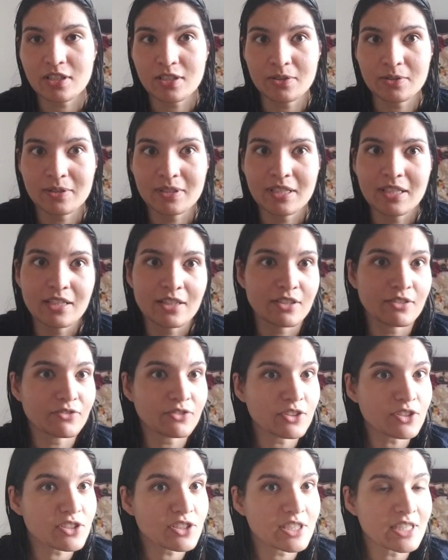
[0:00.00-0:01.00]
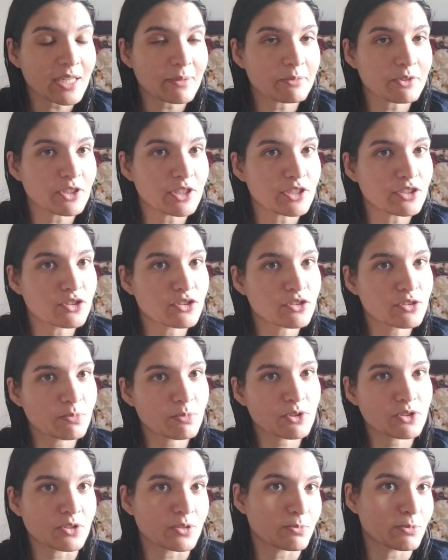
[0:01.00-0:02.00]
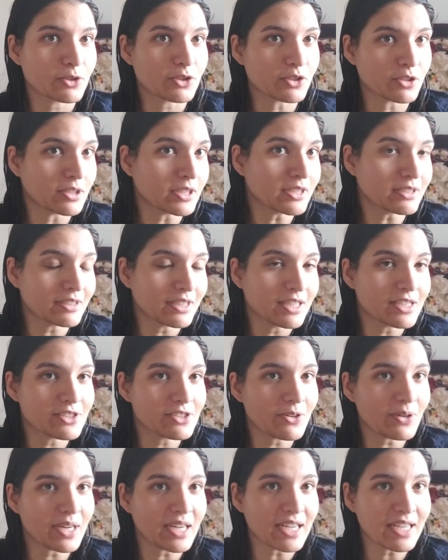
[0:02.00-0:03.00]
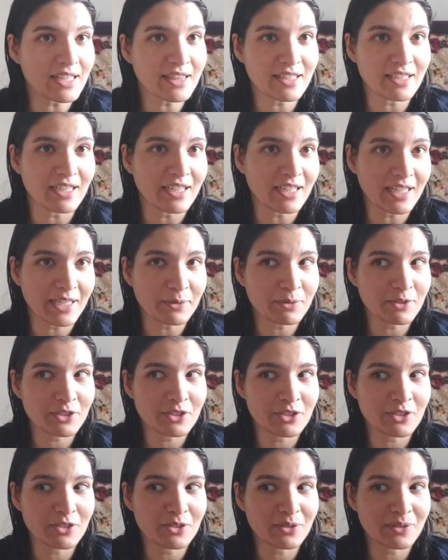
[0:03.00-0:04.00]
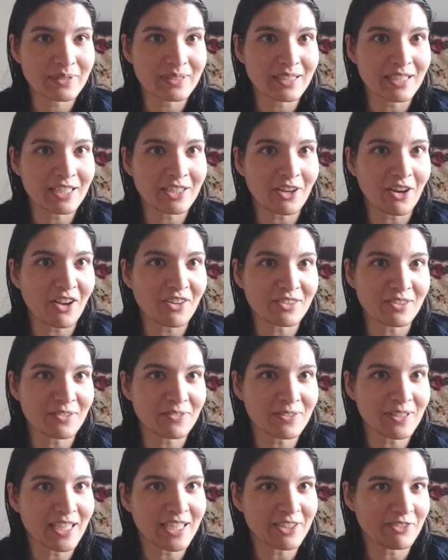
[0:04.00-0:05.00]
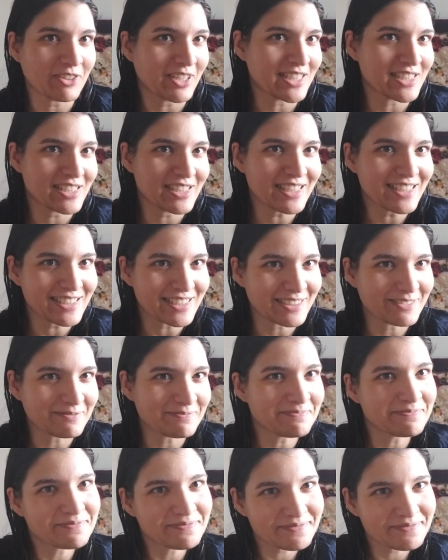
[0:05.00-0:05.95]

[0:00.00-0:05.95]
So, the first chapter is super, super short, so I thought I would do an on-the-fly translation.